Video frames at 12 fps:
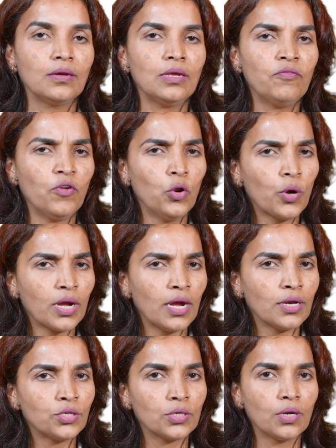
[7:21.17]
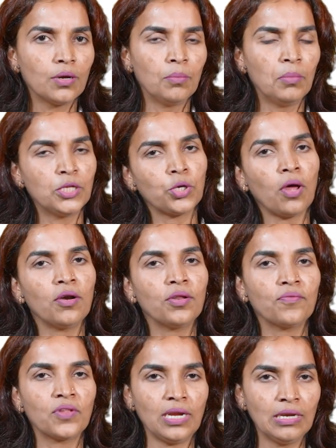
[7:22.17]
If you look at majority
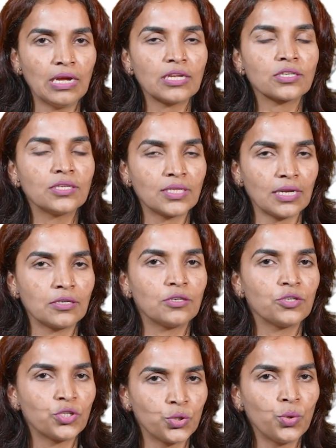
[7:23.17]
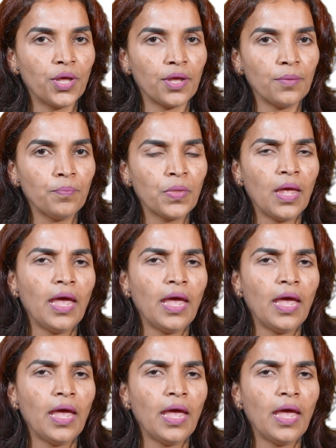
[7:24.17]
of the industry sectors today,